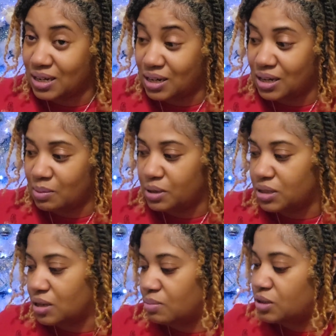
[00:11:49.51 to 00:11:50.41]
I need to get me
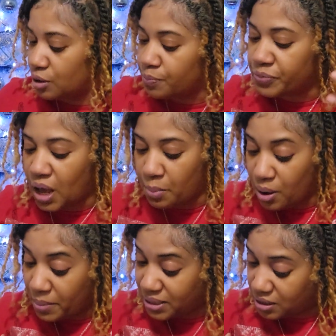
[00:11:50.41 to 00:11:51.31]
some. So I
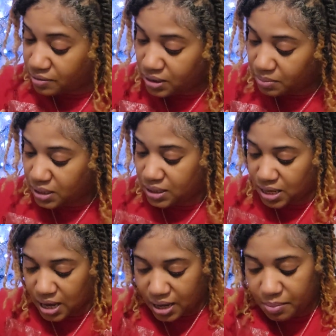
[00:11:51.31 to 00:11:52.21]
bought myself some this
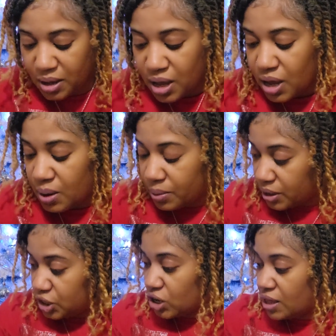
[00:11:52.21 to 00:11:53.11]
time, and we're
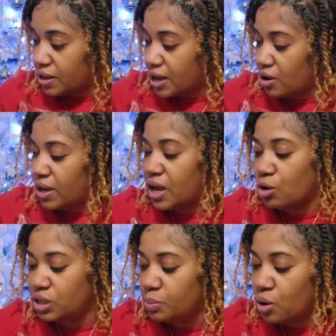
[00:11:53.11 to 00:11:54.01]
going to try that out. And I
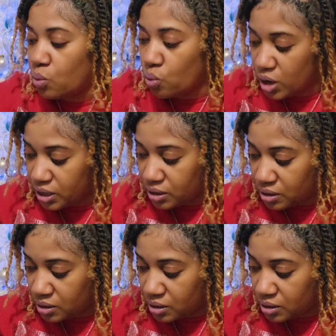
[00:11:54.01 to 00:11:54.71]
only bought one,